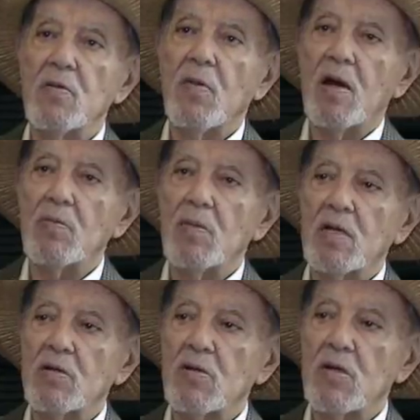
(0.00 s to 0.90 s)
my
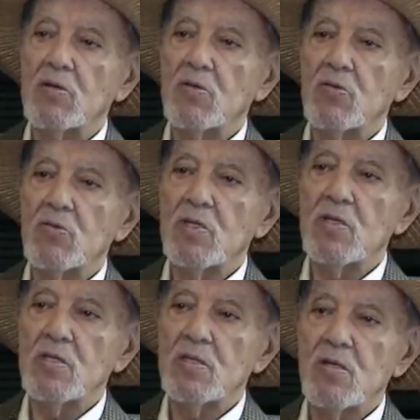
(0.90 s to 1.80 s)
mother and 2
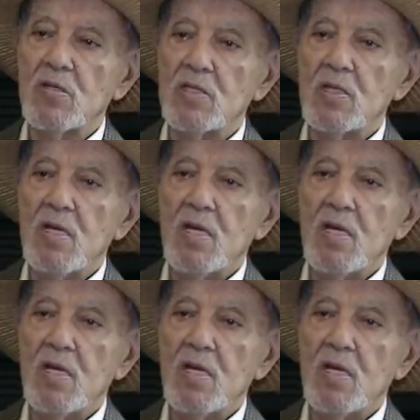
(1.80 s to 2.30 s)
sisters.